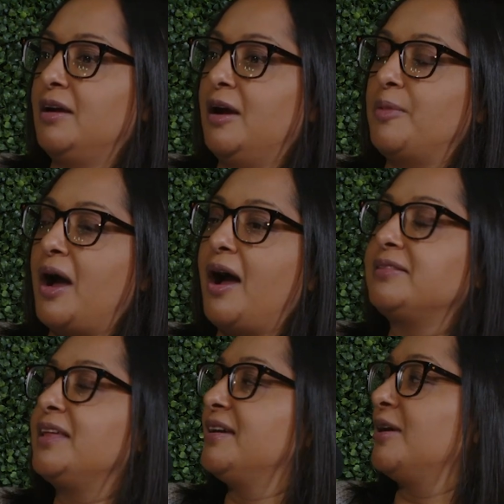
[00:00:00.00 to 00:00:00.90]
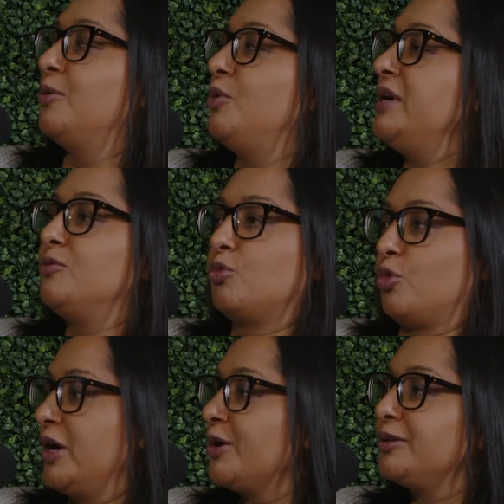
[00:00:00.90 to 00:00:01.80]
Um, I think we
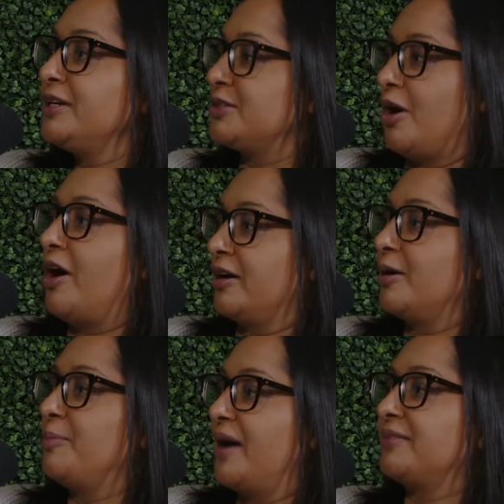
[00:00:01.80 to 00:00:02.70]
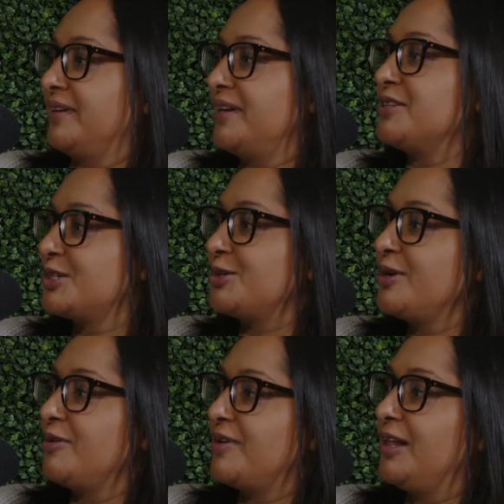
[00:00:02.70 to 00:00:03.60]
rarely talk about the
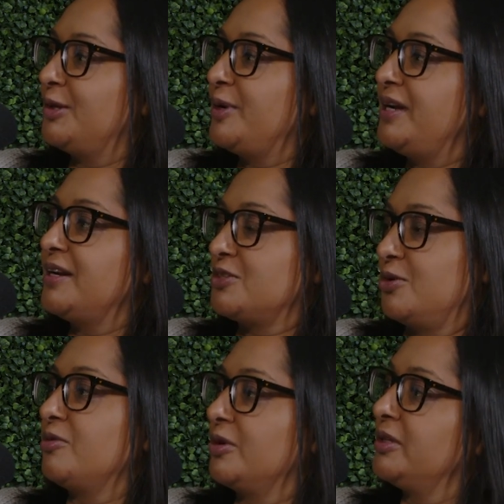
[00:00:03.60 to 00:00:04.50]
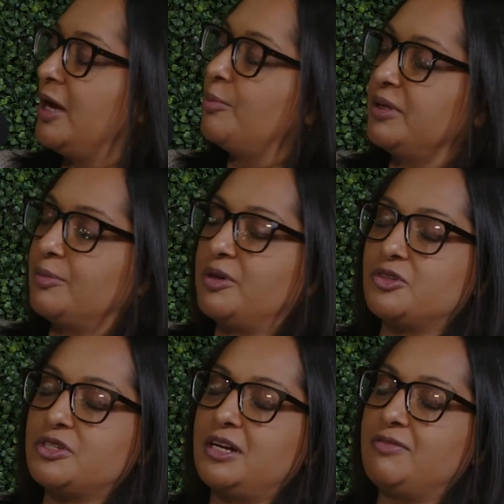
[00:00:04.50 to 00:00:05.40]
history of Halloween, and so really helping them
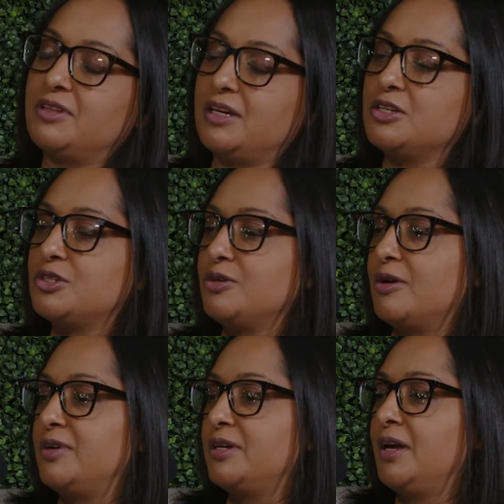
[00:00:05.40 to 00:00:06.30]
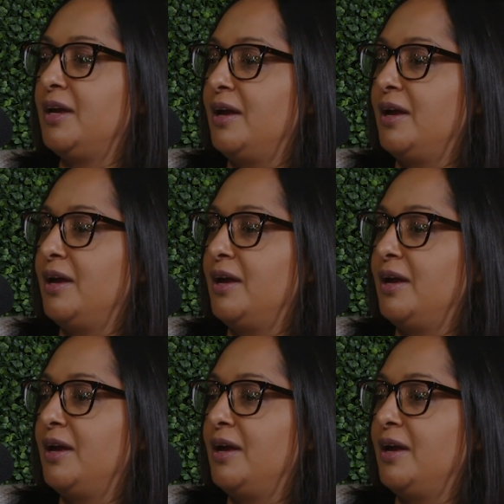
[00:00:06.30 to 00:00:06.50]
understand even the history of it.